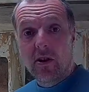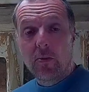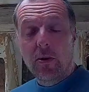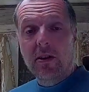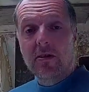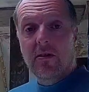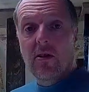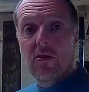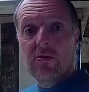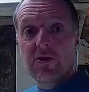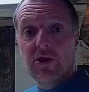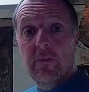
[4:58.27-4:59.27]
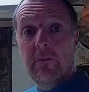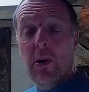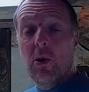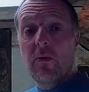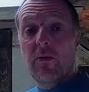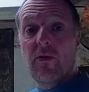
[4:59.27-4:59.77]
went on some
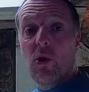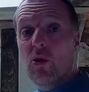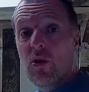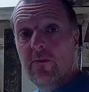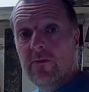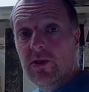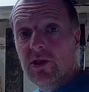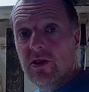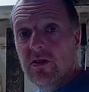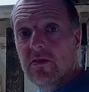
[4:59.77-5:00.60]
boat forums